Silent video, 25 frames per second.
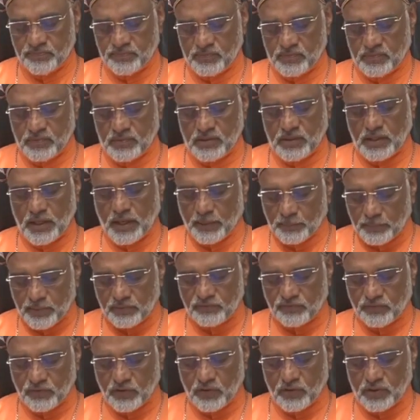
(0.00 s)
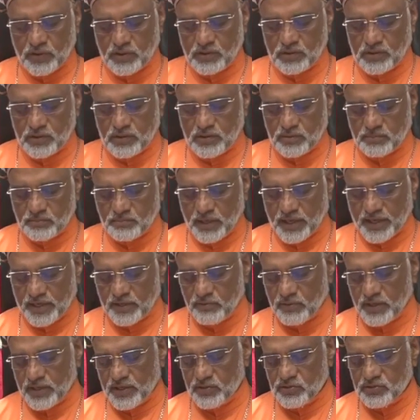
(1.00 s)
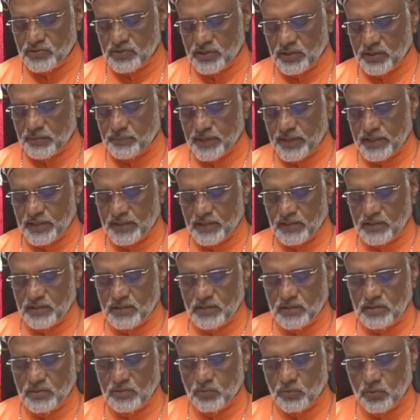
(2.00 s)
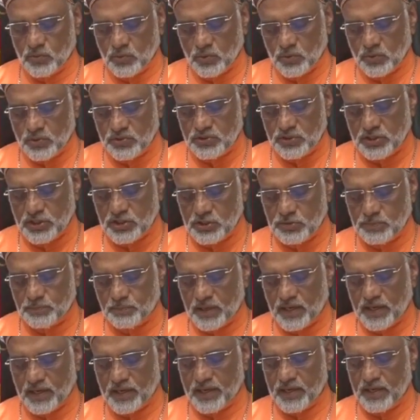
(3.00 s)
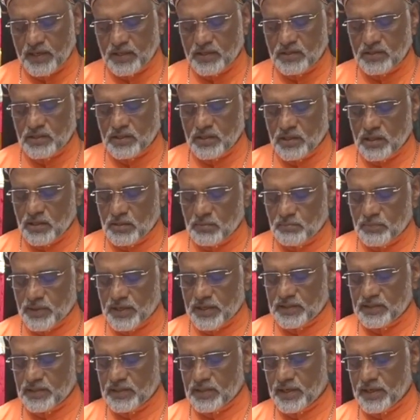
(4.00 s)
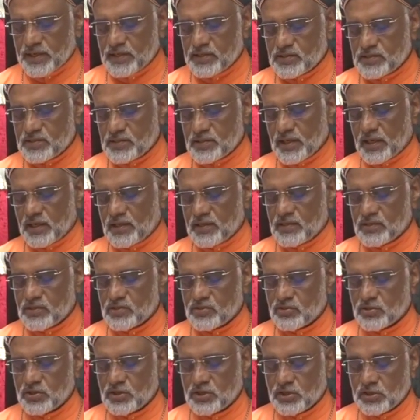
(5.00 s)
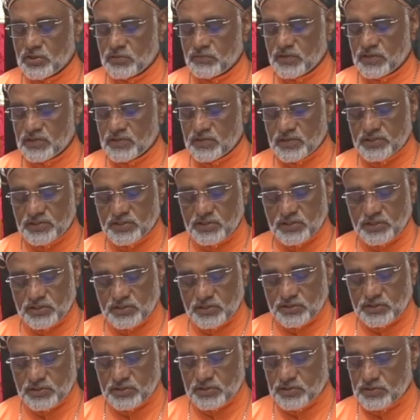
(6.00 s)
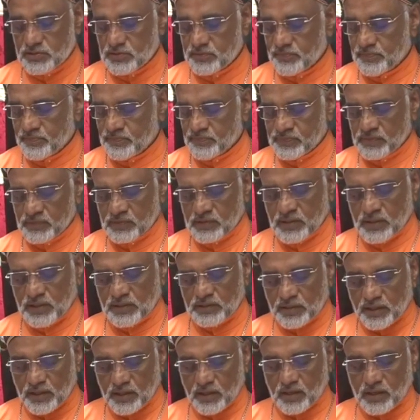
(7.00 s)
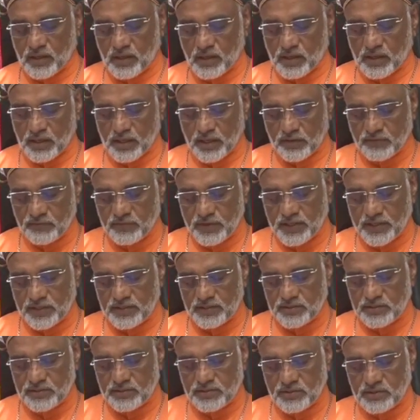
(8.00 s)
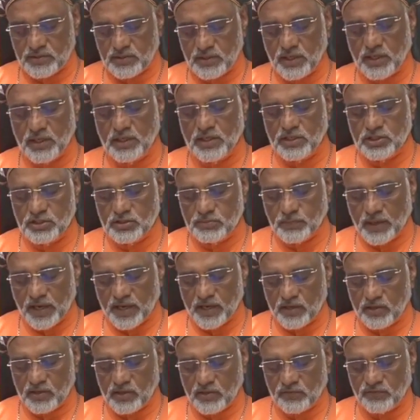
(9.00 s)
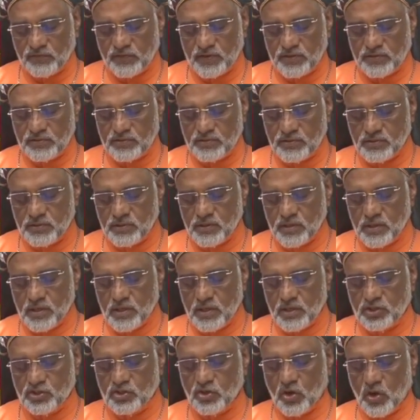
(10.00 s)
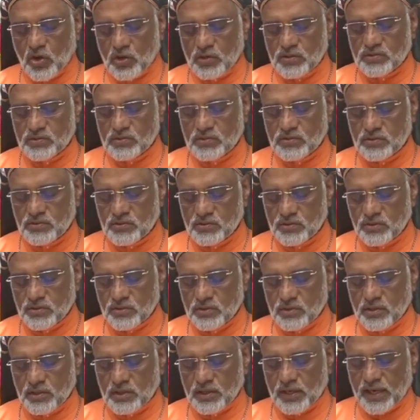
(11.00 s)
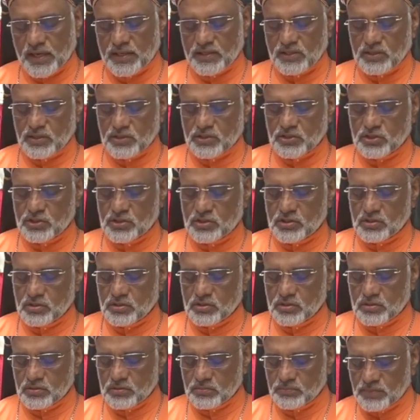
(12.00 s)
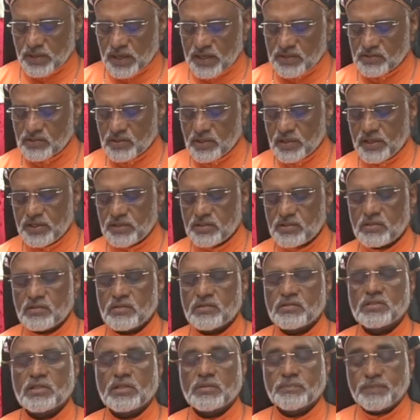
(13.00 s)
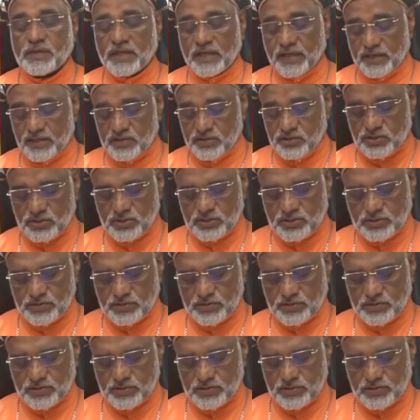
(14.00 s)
Above all, Ivanios Therimeni was inspired by the great saints of the Universal Church. They are evident in his biographies, talks, writings, pastoral letters and prayers.